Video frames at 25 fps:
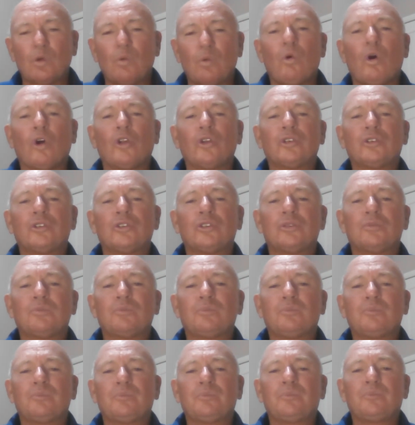what
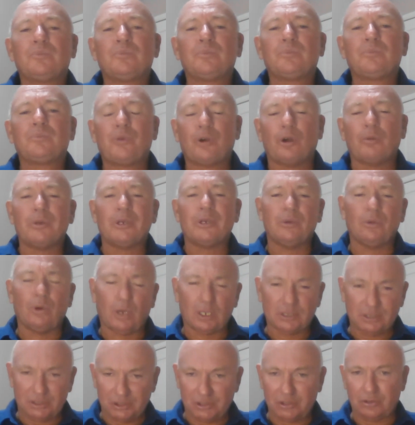Property
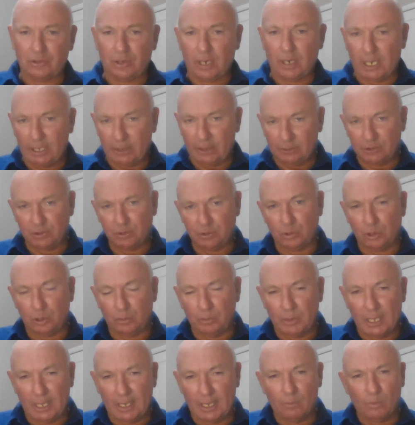Rights Australia is
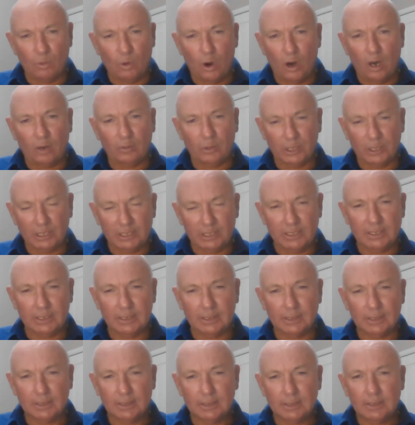all about and why we're
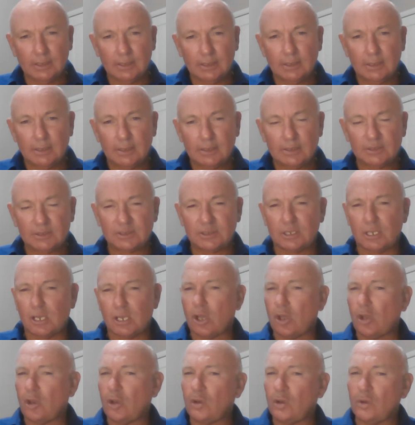here.
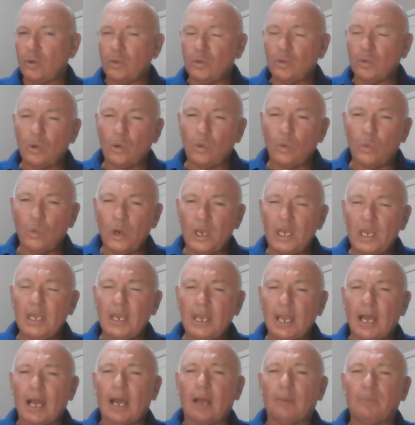So
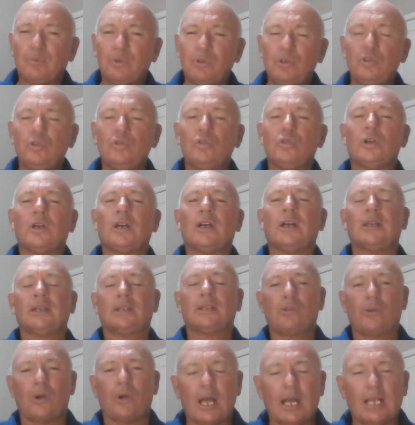we are
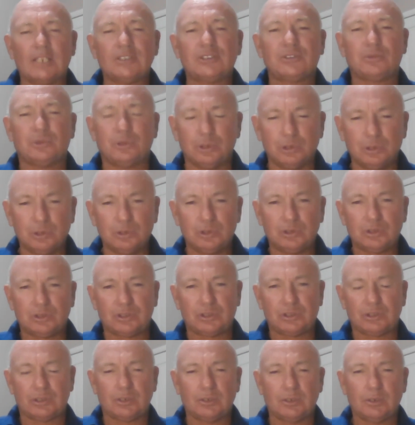pure
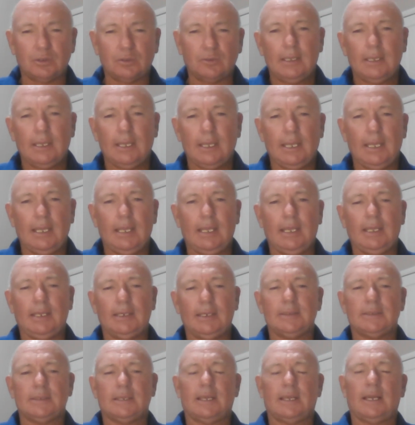grassroots
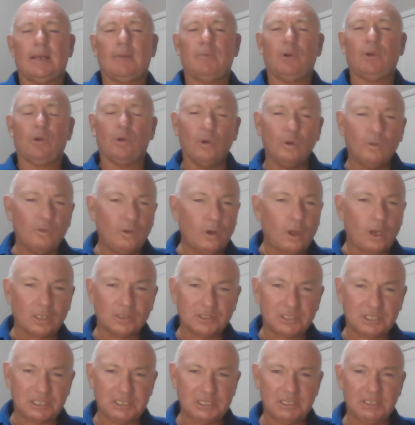and we're all
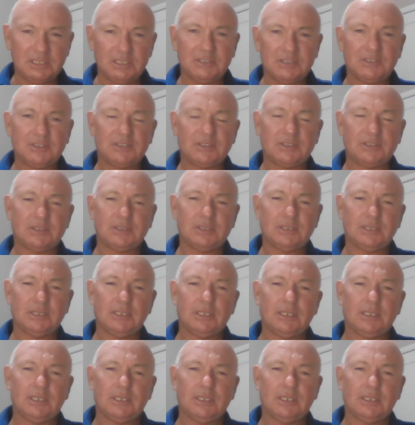volunteers.